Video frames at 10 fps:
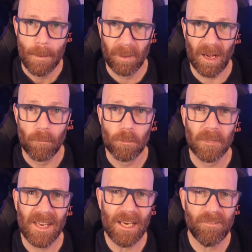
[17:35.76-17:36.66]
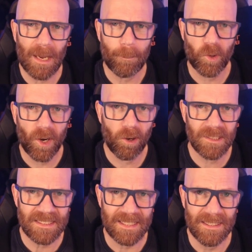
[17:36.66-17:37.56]
But even at
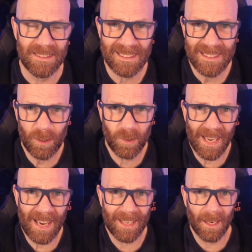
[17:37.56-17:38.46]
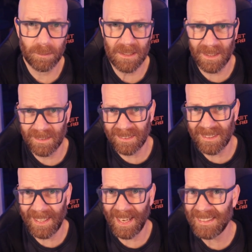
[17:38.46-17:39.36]
priority, you're still getting up to
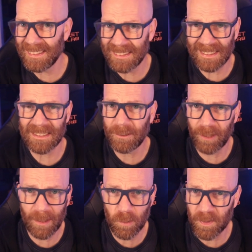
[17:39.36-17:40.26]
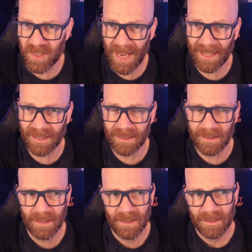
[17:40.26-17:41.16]
1080 60 frames per
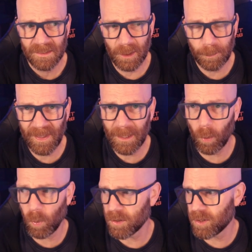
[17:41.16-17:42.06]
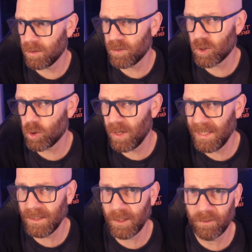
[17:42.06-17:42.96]
second. So depending on what sort of
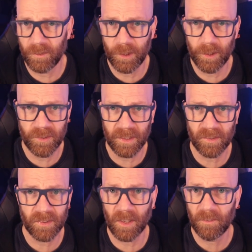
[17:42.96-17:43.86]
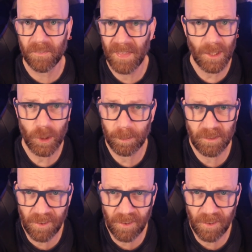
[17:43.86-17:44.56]
screen you're using and stuff, that should be